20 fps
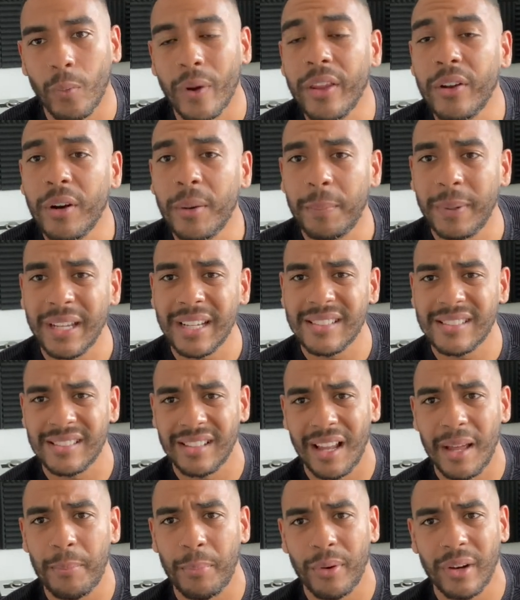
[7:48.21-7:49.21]
whether it be a
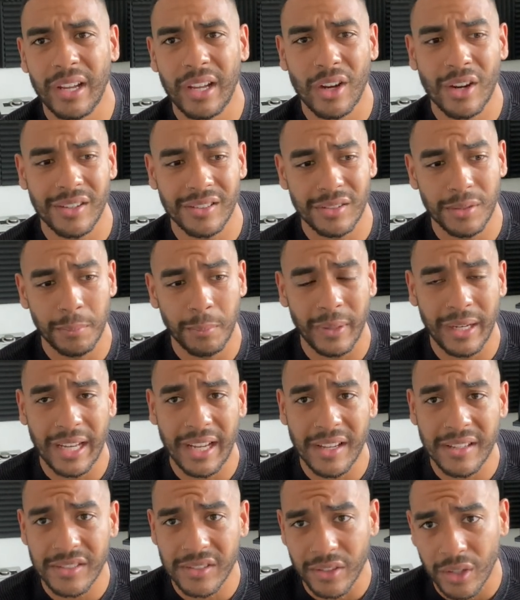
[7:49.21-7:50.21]
celebrity or
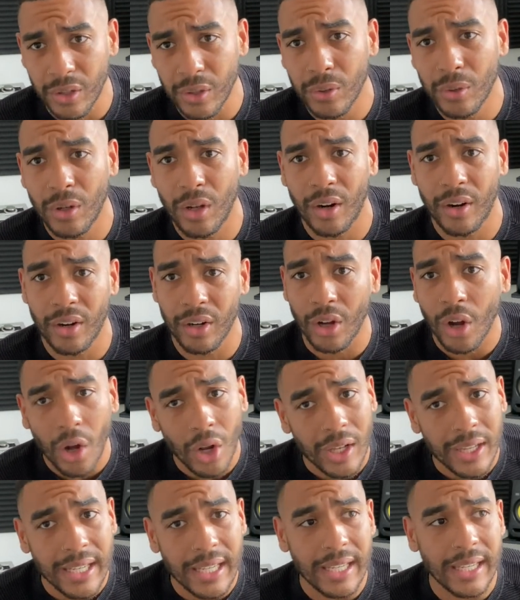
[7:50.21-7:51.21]
somebody at school or a
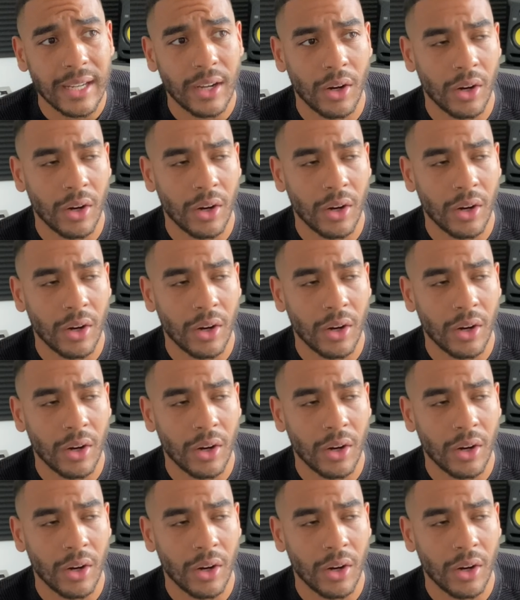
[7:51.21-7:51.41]
colleague.